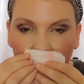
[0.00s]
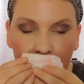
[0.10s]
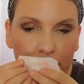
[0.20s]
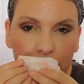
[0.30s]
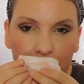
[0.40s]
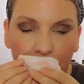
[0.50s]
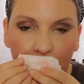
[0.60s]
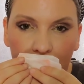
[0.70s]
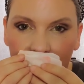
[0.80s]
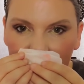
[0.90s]

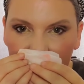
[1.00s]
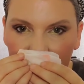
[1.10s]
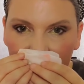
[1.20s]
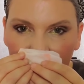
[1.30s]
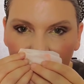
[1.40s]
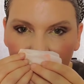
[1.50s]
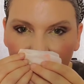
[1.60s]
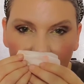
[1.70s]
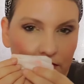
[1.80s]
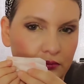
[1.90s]

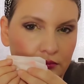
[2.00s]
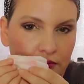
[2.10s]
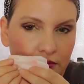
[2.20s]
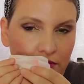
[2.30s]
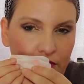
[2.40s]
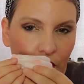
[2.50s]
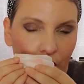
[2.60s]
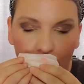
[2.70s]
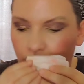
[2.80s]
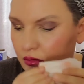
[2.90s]

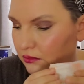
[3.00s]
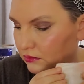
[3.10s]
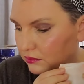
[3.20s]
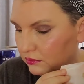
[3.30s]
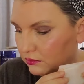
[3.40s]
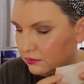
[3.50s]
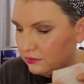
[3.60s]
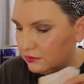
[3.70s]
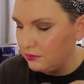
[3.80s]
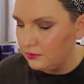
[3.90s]

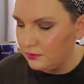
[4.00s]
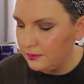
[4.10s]
Nobody speaks.